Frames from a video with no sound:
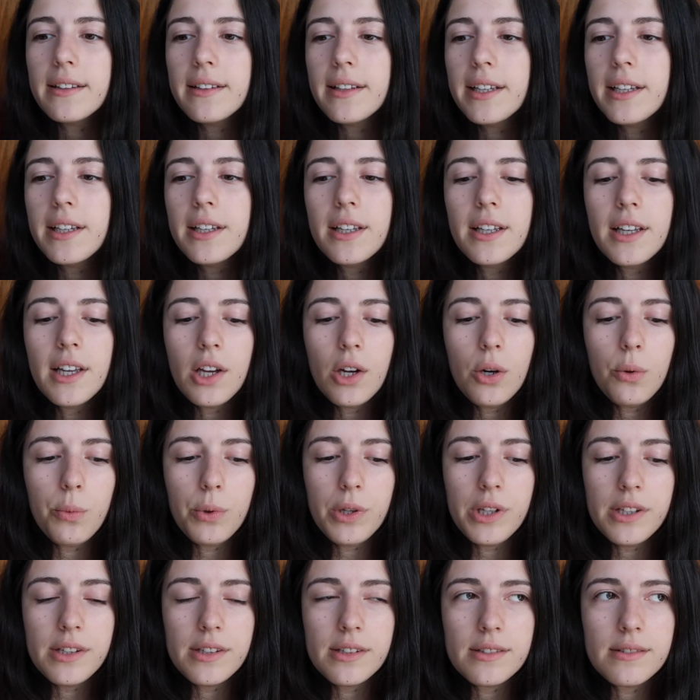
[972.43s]
Like
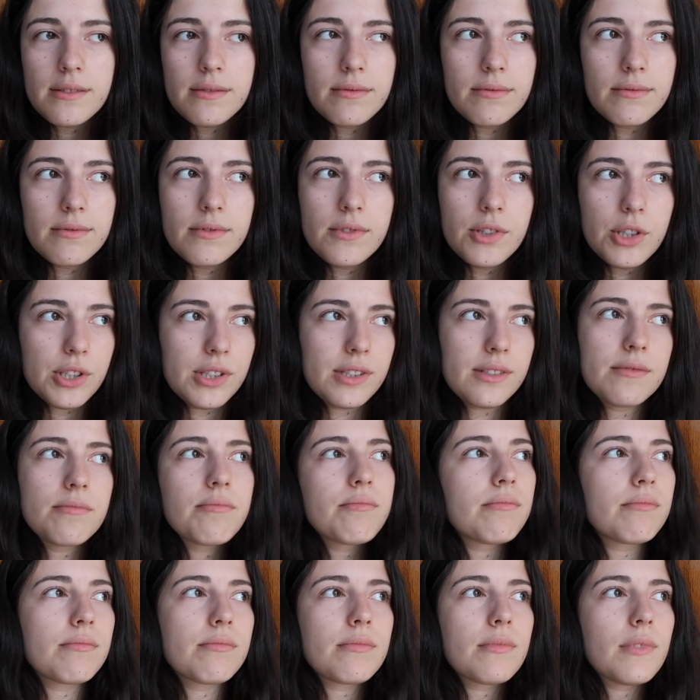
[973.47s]
we just
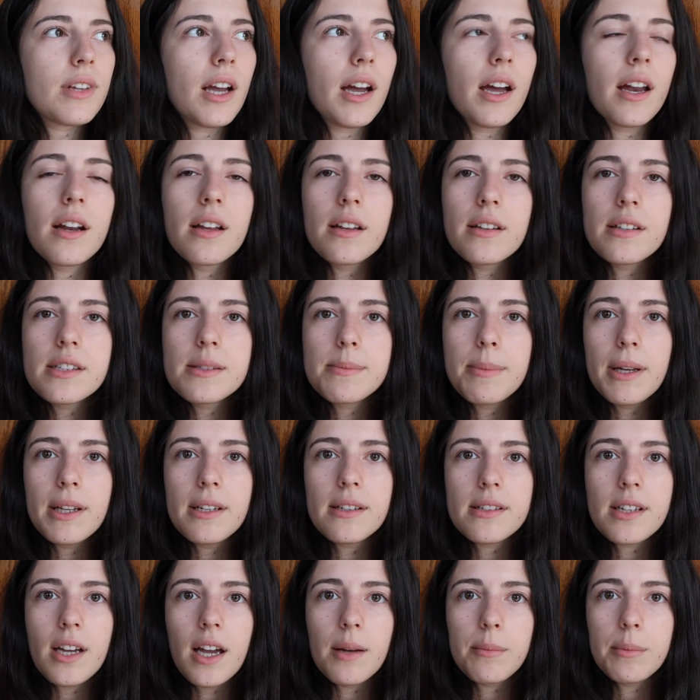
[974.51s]
kind of
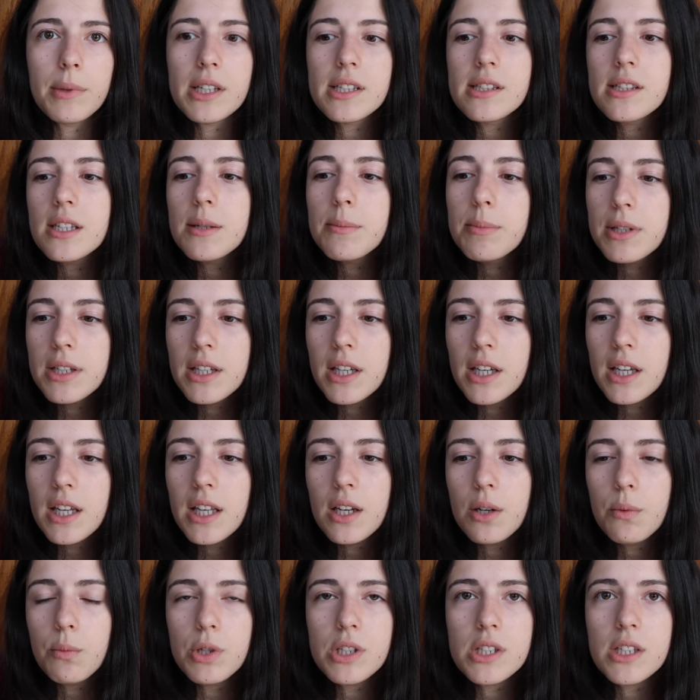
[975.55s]
spent time like sleeping
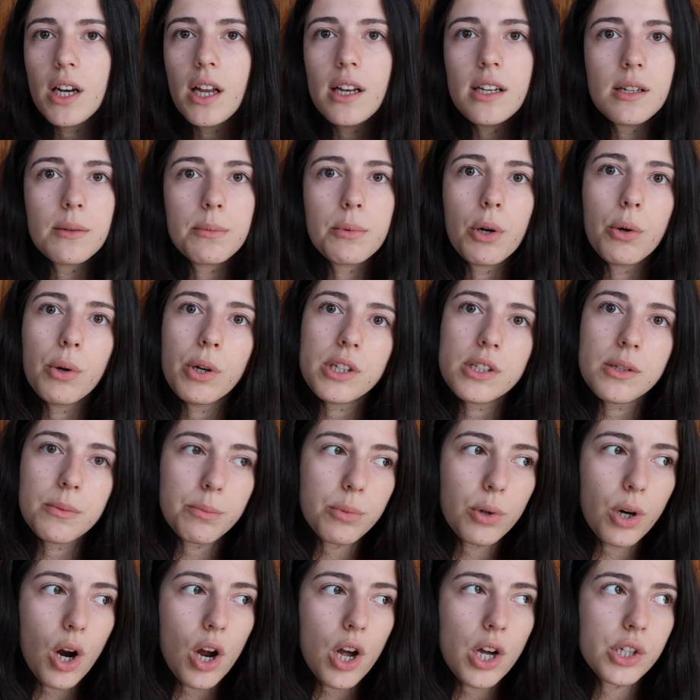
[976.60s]
in. We did end up going to
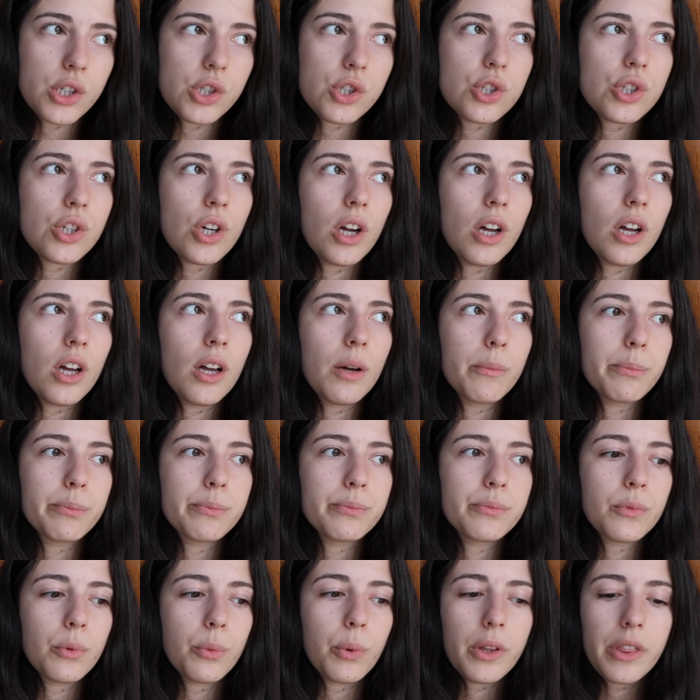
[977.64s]
brunch
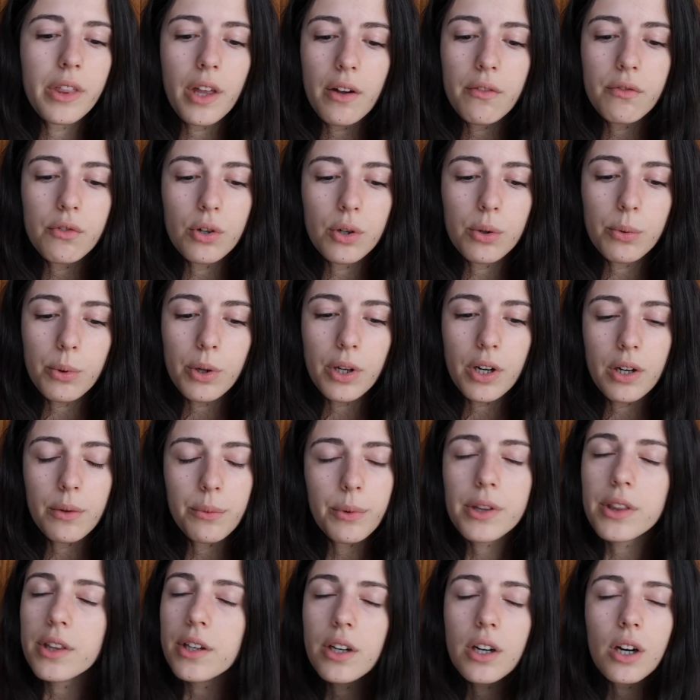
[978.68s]
with everyone,
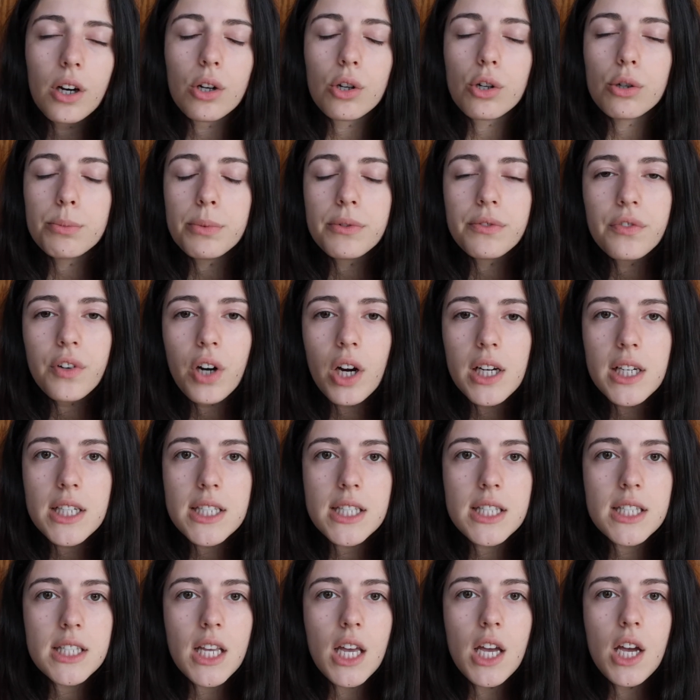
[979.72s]
with like our group of
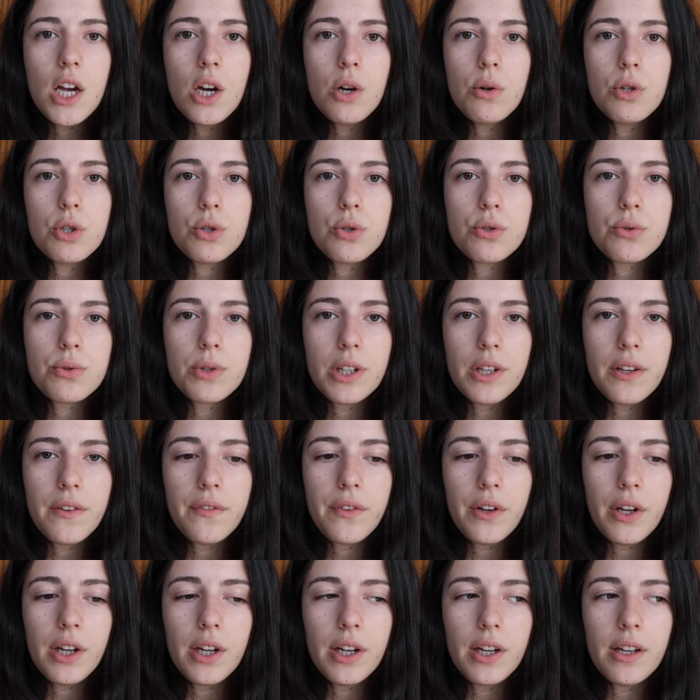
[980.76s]
friends, which was really
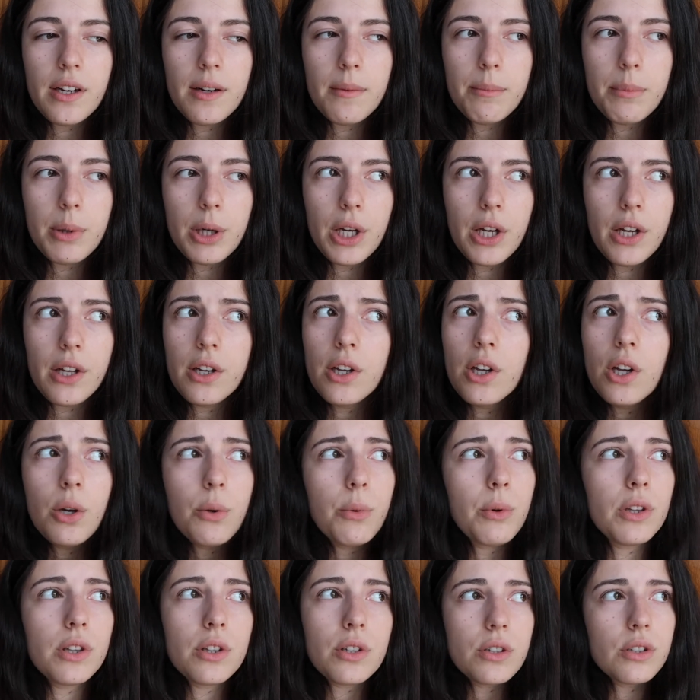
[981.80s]
fun, but
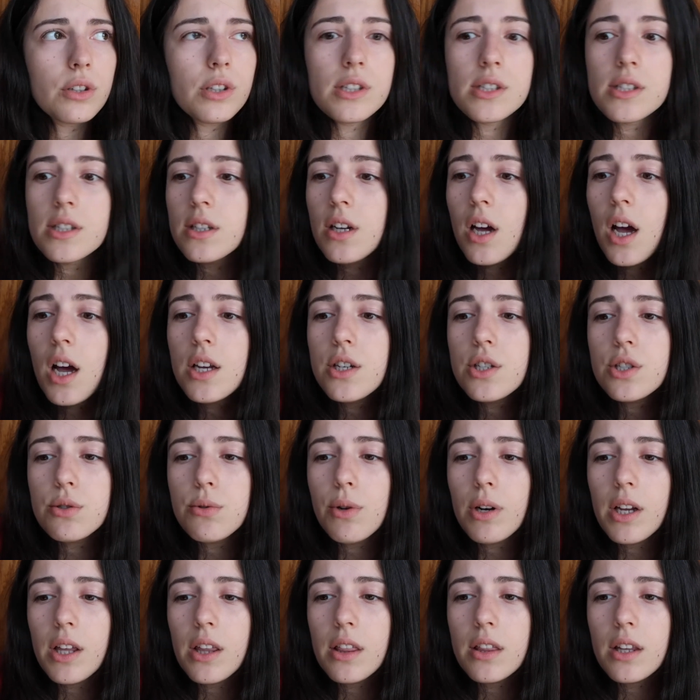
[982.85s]
we literally did not do
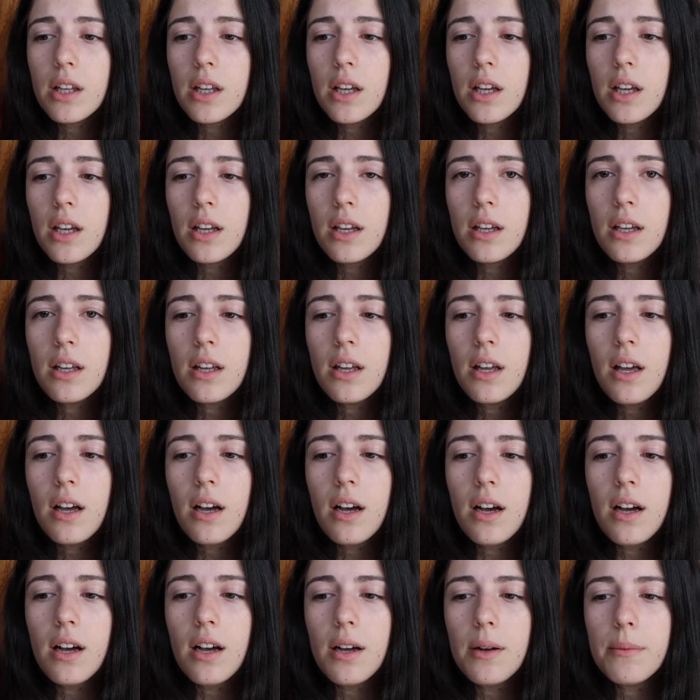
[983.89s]
anything.
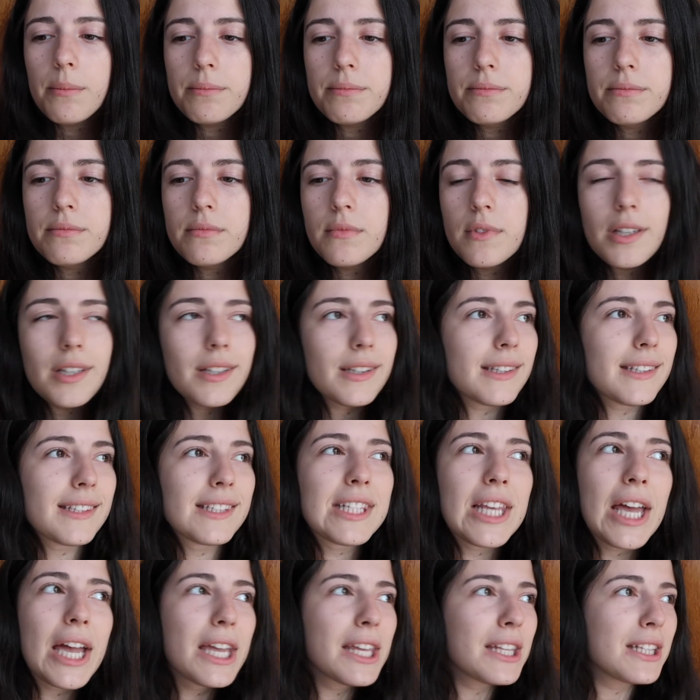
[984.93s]
Didn't
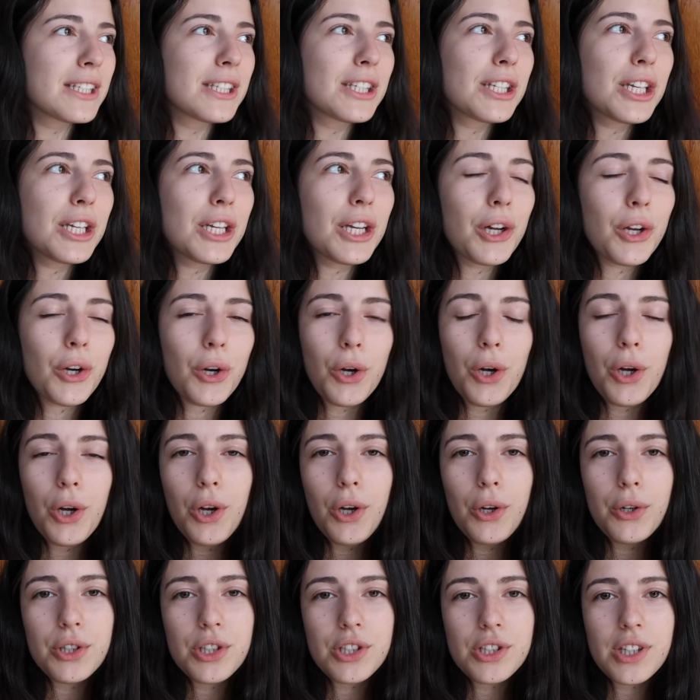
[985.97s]
sightsee at
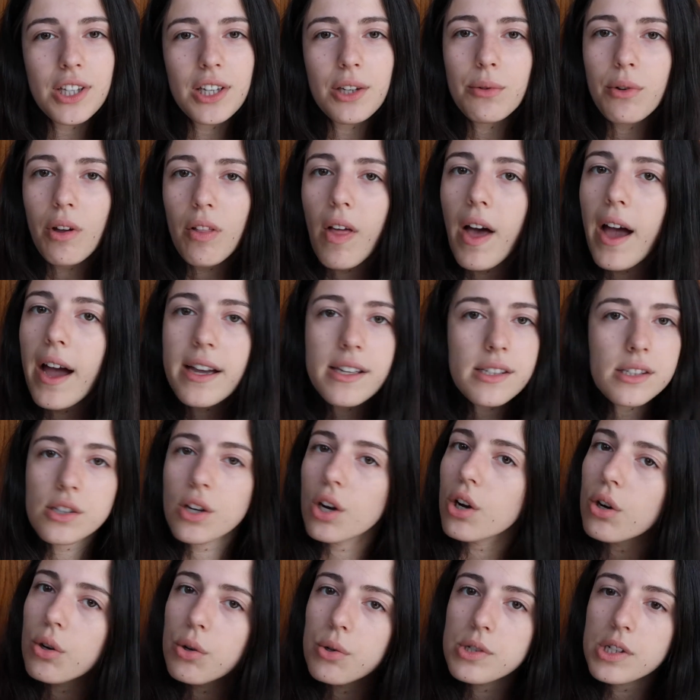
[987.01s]
all, just like relaxed in
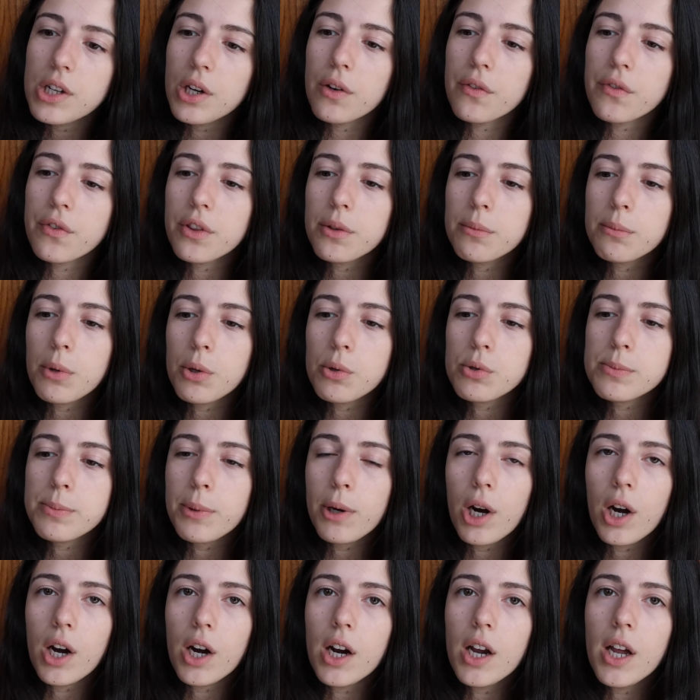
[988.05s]
our hotel for the most
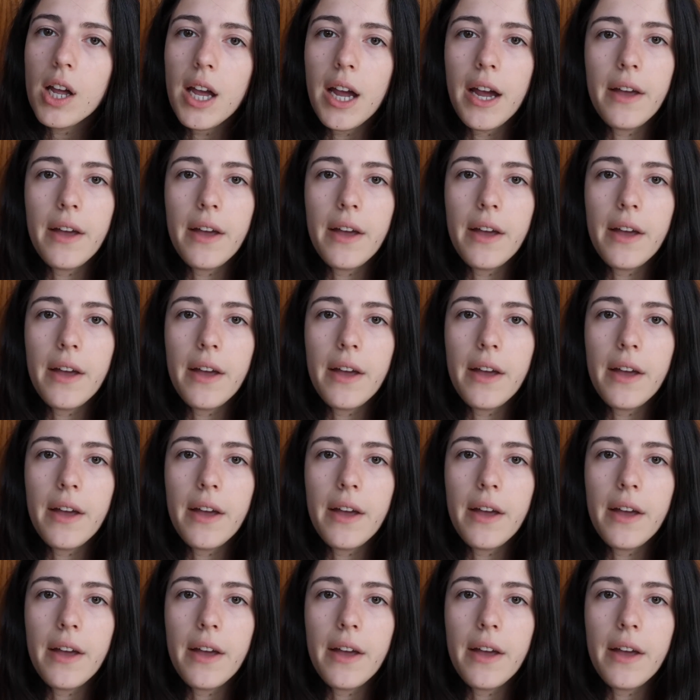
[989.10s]
part.